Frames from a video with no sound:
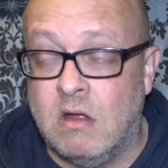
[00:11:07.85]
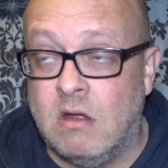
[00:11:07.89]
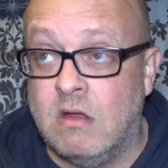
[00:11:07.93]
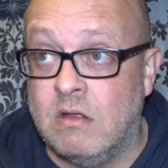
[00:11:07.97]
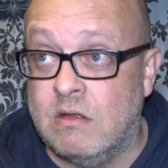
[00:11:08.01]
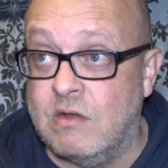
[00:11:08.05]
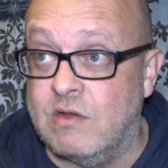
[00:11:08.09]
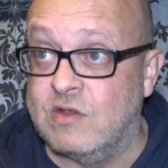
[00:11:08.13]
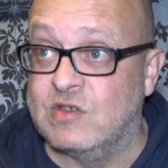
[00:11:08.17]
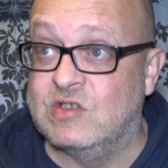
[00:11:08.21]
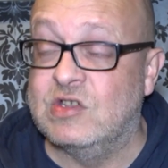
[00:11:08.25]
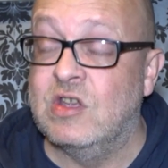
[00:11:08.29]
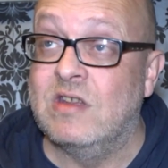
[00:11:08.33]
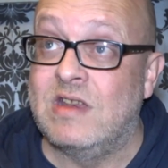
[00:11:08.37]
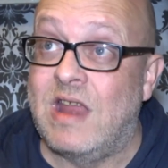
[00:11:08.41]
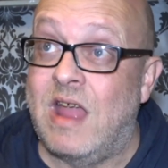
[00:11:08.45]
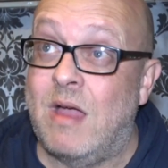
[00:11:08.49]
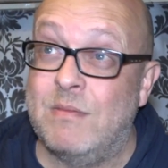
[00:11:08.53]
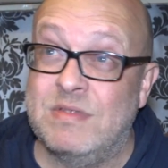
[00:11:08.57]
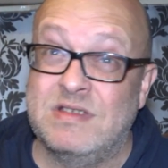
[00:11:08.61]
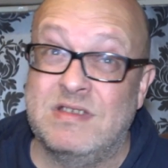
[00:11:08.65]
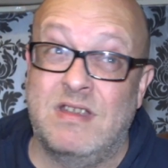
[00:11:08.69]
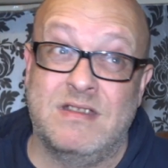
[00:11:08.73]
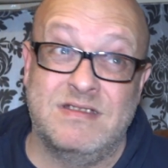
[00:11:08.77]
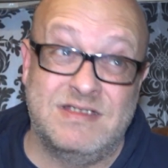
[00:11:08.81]
There are certain
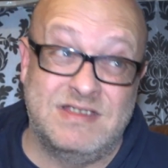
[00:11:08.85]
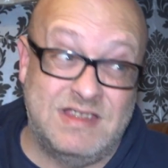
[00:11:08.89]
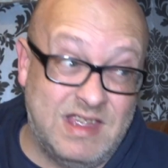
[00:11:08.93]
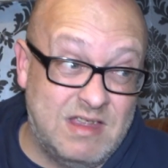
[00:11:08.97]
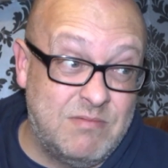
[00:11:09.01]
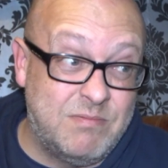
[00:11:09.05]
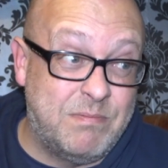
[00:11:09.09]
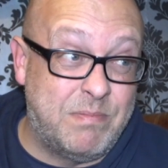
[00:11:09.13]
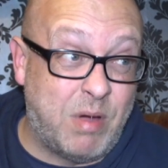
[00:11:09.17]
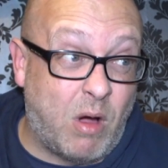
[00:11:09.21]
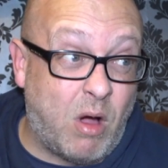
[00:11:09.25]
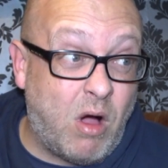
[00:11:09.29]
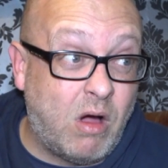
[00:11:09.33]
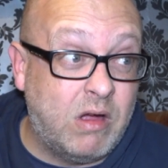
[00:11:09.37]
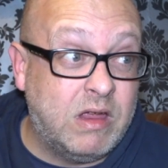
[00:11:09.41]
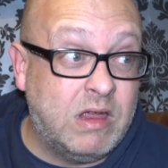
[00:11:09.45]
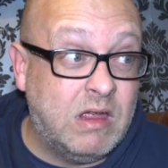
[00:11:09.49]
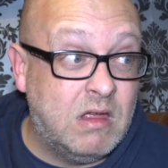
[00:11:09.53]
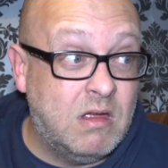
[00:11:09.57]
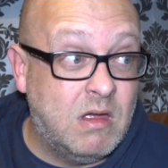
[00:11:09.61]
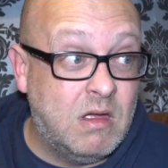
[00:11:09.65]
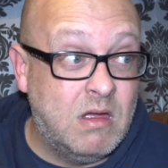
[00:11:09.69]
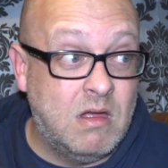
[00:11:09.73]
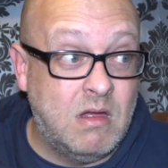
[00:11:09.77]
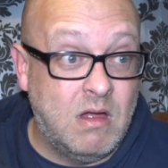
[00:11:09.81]
apps I did buy
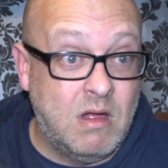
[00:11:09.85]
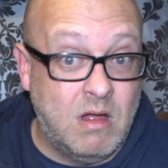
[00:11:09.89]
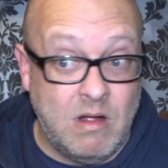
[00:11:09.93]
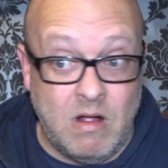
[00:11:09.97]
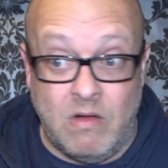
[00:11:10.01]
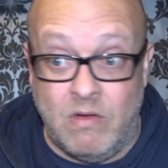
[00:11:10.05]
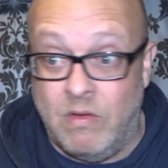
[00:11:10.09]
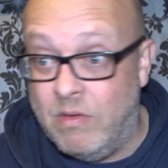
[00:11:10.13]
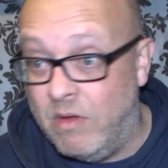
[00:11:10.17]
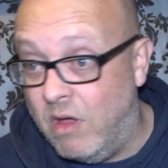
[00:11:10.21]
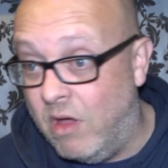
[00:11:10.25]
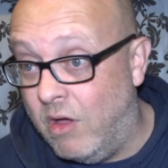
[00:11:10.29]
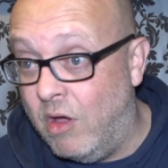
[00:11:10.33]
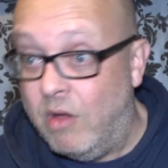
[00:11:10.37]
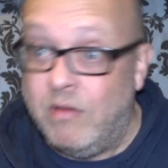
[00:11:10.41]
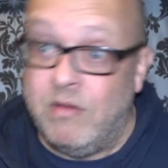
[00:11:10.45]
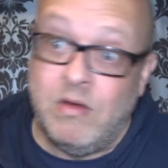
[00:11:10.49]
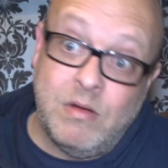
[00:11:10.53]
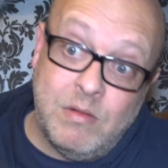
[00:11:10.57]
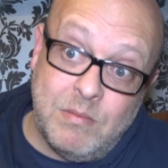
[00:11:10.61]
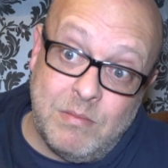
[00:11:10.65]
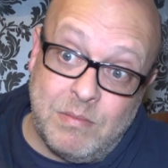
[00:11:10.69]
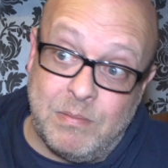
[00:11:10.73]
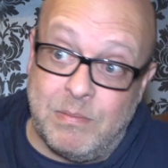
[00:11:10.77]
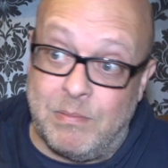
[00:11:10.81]

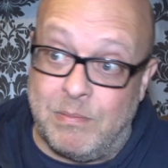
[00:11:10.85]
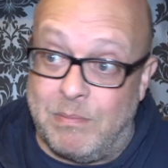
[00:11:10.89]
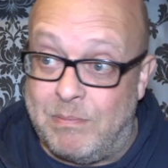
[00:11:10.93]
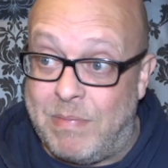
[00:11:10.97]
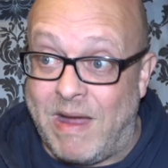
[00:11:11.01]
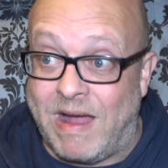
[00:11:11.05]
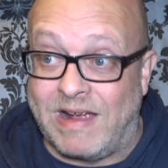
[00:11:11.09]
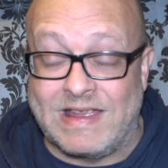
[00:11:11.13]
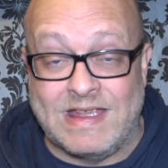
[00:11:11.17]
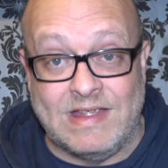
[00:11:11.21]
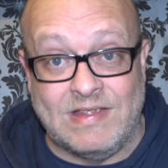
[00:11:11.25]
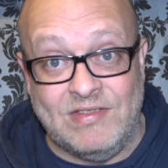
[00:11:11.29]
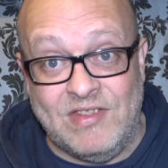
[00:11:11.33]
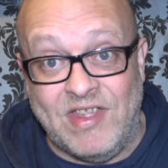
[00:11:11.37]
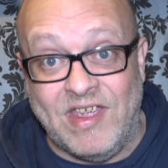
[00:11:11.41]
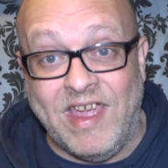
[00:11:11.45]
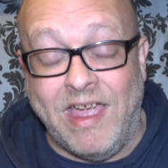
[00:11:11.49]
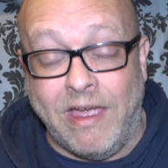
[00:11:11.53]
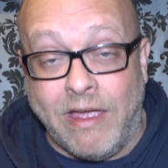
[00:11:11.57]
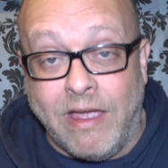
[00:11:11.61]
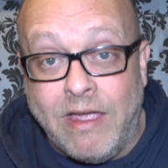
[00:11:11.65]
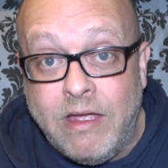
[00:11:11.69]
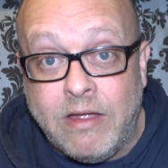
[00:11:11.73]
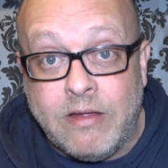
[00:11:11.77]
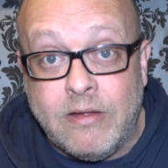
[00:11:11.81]
back in
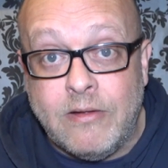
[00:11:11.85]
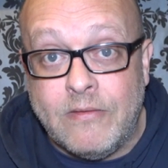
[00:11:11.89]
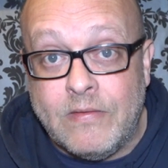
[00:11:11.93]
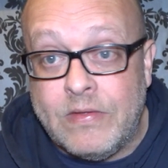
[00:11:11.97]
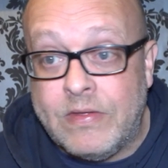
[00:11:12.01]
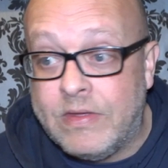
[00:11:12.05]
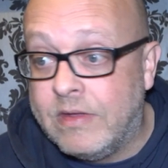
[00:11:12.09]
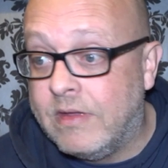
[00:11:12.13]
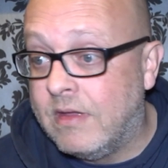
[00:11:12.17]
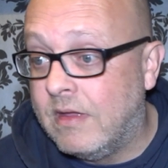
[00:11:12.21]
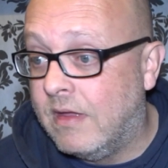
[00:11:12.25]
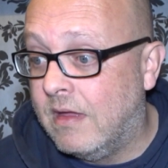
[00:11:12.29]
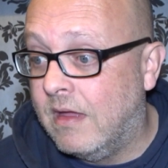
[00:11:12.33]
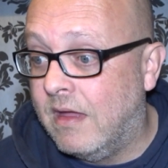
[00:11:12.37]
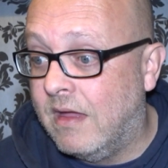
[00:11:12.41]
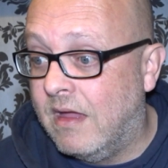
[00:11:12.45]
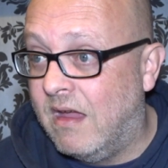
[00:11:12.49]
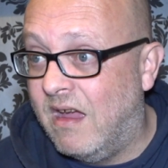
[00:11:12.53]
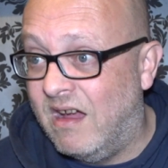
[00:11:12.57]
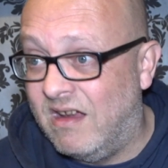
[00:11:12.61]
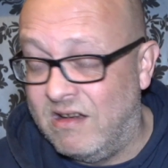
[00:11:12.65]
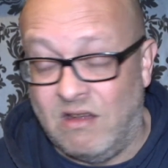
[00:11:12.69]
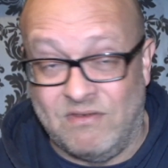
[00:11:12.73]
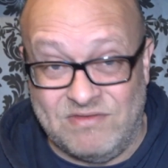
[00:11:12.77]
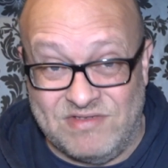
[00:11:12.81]
day,
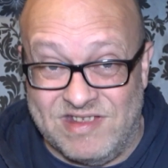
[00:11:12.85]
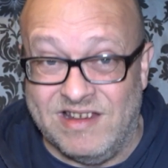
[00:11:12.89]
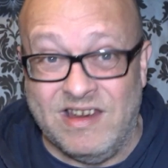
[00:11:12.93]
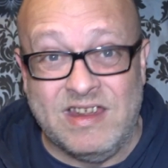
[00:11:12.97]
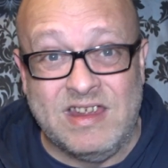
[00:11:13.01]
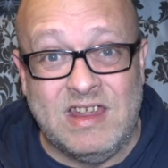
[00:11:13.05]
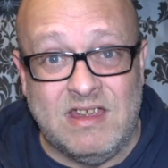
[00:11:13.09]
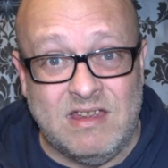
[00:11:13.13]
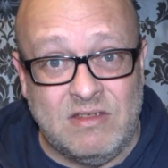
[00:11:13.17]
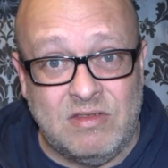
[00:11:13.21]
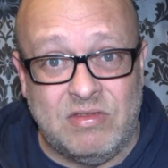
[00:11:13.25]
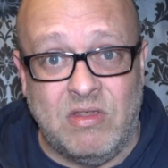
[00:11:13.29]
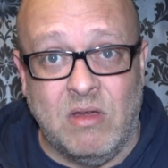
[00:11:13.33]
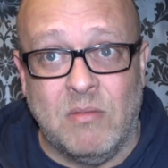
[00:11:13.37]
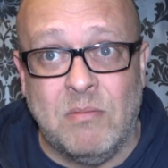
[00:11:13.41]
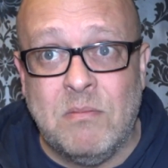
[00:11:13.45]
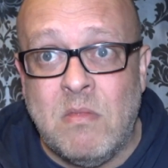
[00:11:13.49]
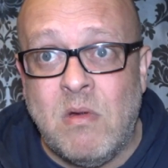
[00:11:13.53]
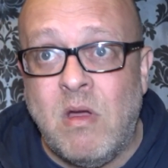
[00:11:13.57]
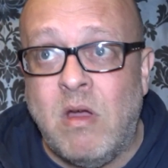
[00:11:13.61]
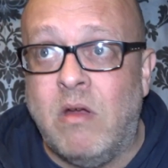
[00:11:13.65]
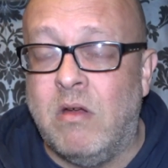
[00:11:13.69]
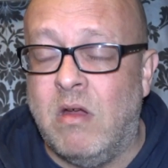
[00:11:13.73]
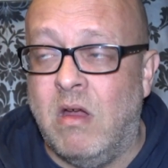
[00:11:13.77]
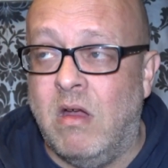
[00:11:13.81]
and I've deleted them.
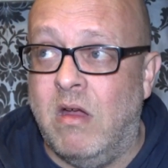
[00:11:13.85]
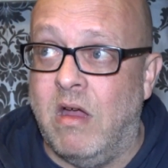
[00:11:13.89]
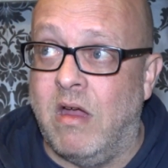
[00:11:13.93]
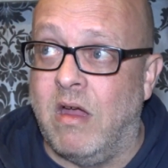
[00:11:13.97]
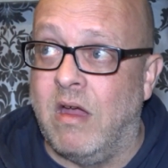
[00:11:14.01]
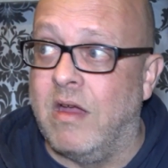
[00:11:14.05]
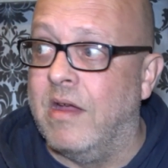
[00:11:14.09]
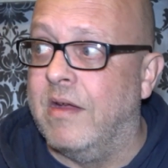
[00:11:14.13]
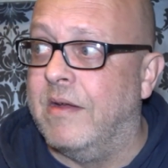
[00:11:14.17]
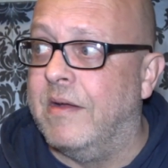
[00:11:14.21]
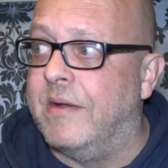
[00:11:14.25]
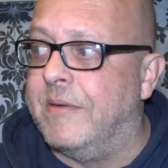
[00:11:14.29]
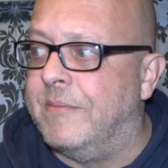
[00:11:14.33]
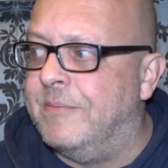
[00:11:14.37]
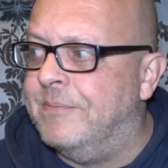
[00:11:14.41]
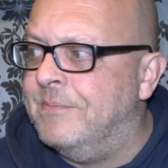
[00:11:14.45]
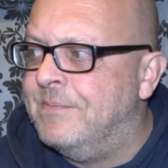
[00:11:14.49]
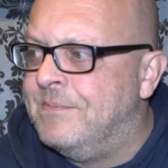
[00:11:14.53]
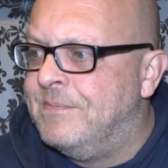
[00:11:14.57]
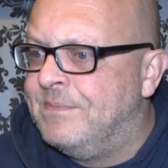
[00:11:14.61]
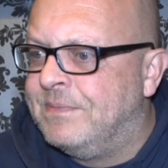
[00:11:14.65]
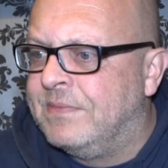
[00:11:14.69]
Um,